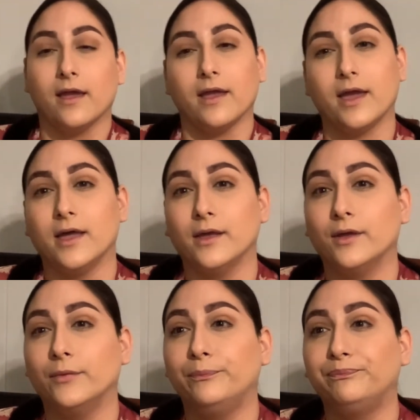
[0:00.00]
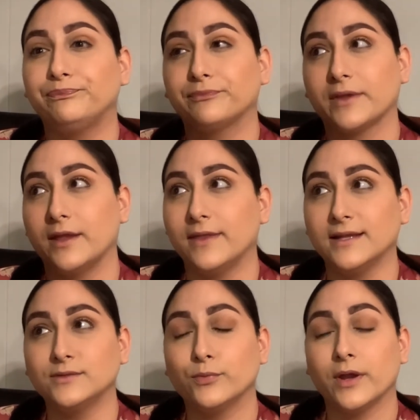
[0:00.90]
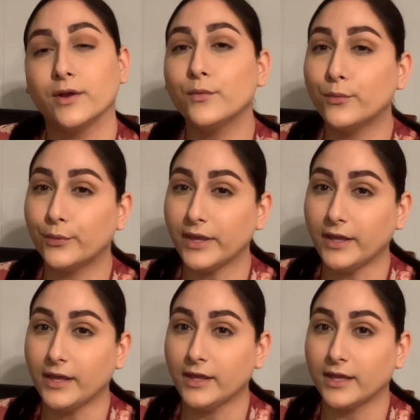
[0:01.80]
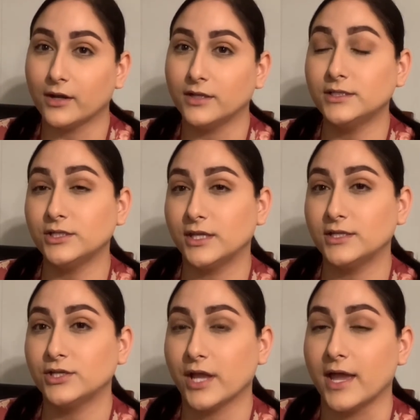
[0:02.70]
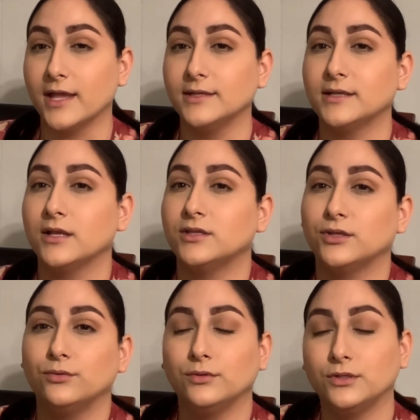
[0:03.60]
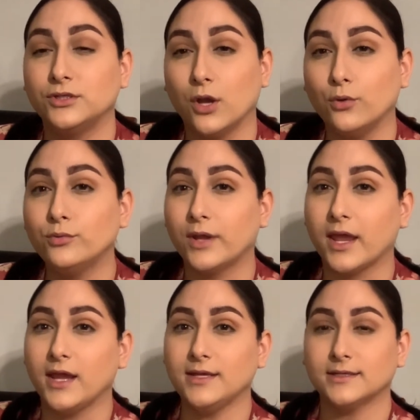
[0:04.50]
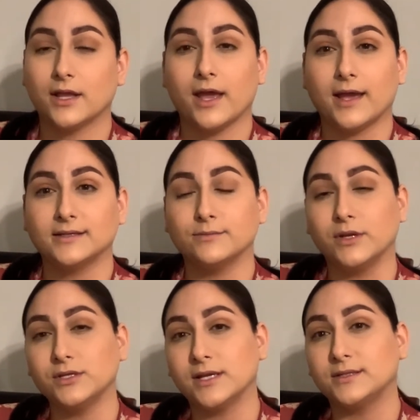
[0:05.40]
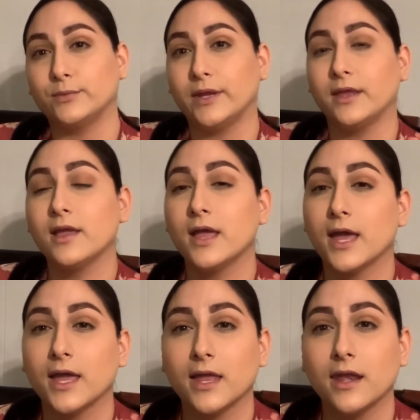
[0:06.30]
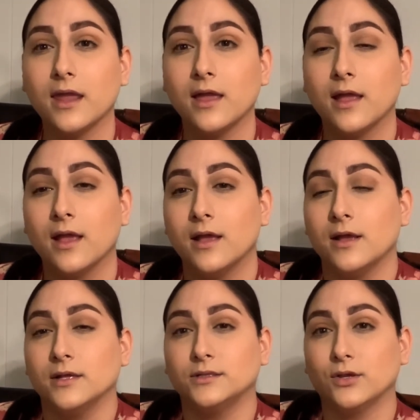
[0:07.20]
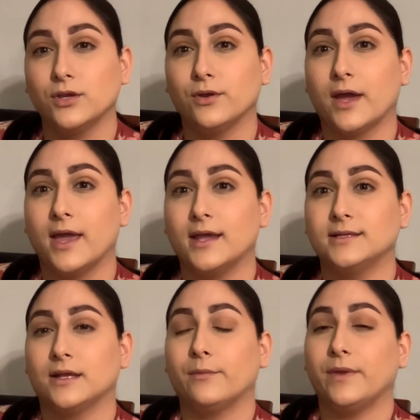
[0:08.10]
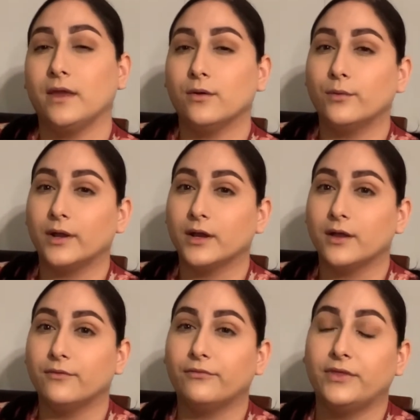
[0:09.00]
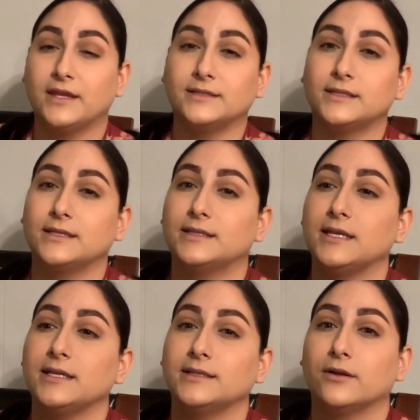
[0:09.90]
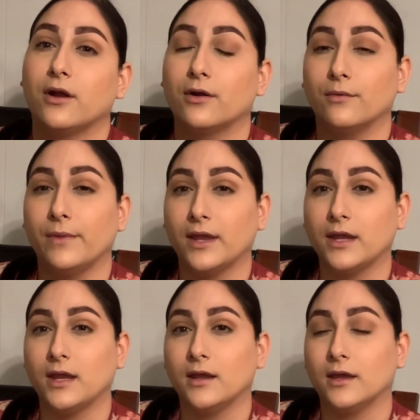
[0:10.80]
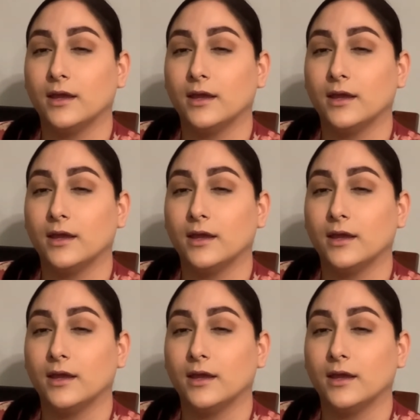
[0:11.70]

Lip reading: and that's where we get the chance to donate as much as we can. So you guys be aware of this disease. There are many